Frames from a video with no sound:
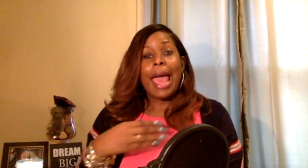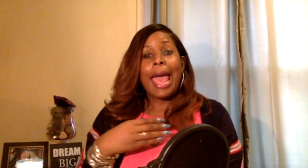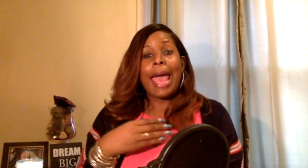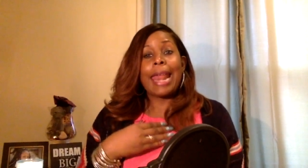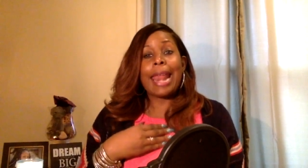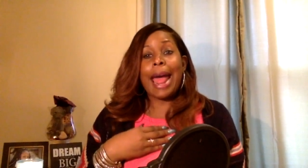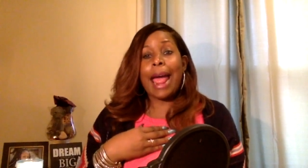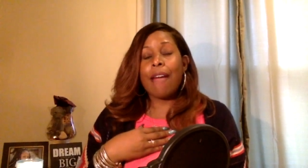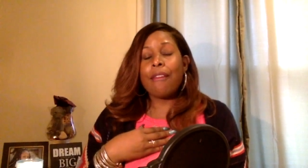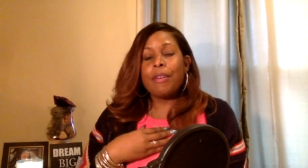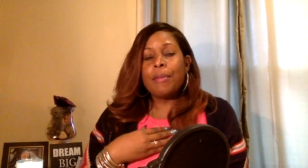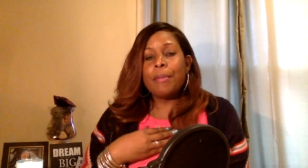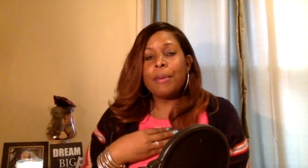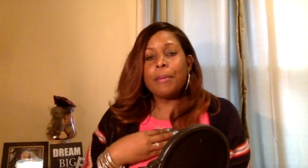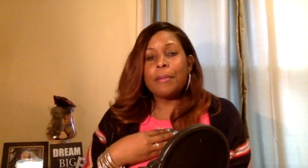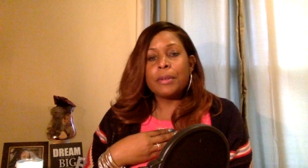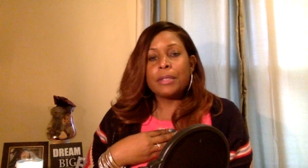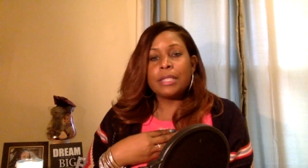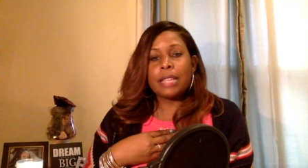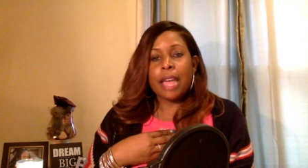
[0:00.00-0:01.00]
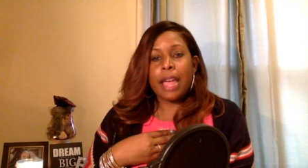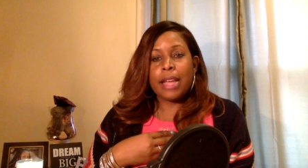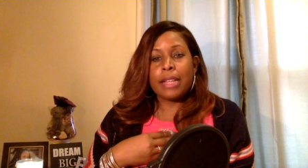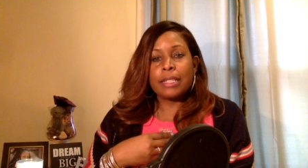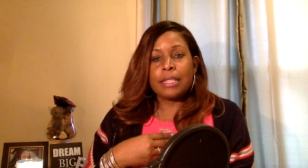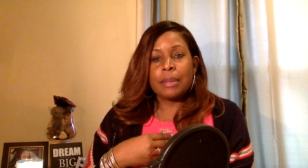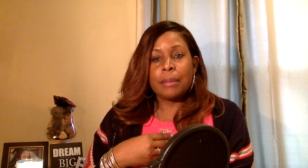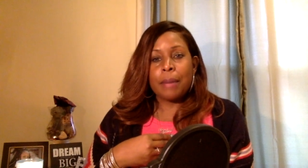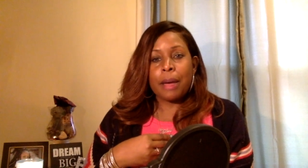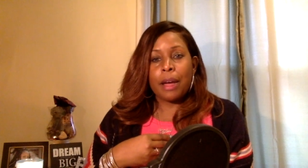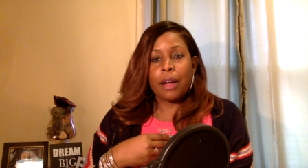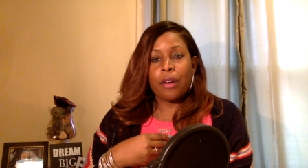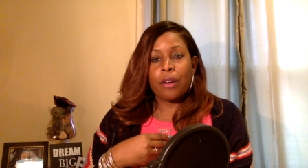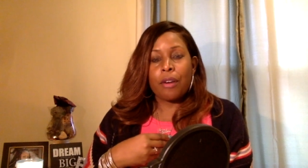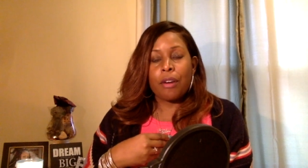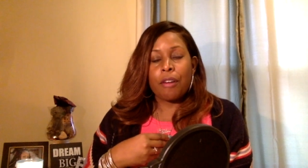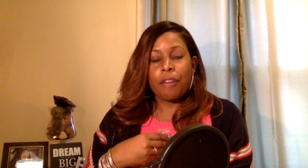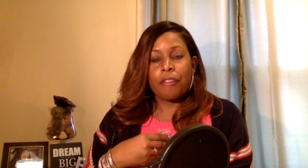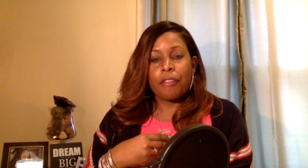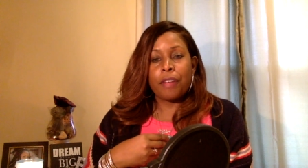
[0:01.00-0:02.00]
And I remember saying to my
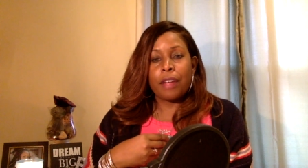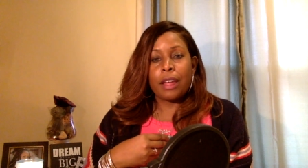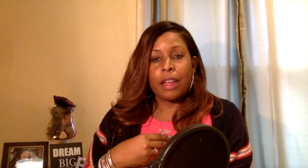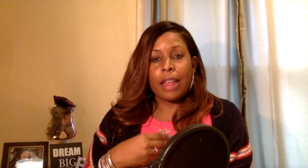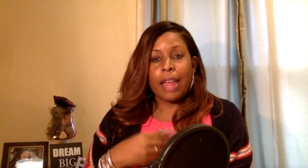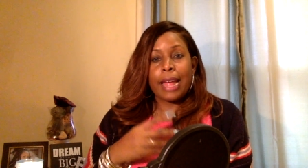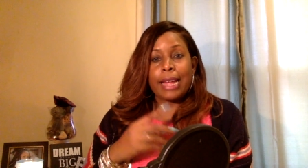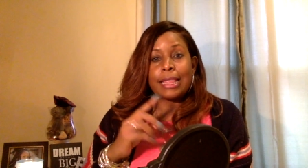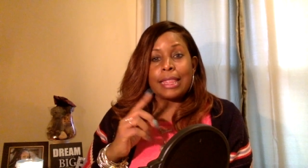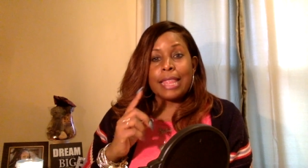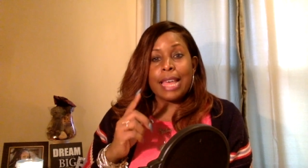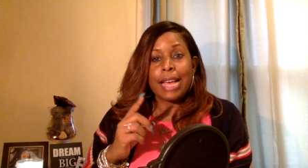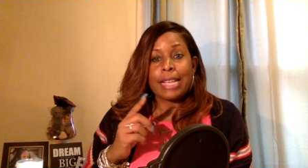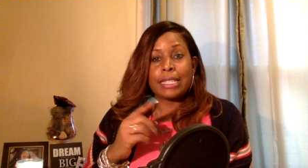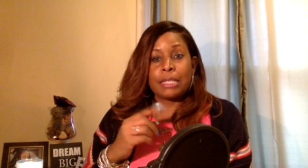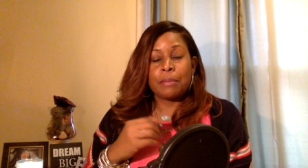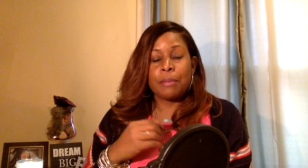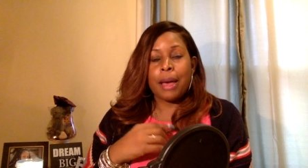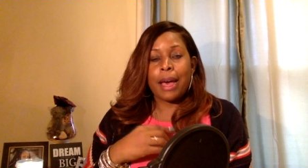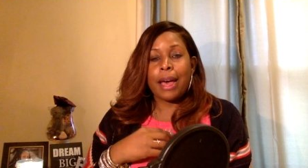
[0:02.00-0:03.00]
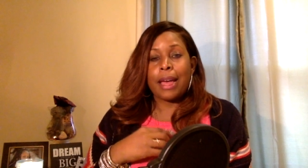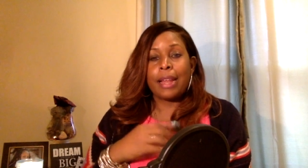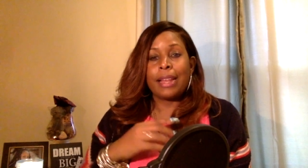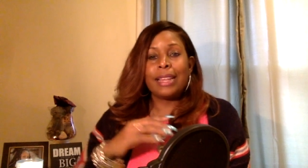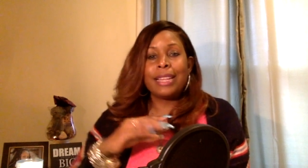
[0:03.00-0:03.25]
girlfriend, like, "That's mine.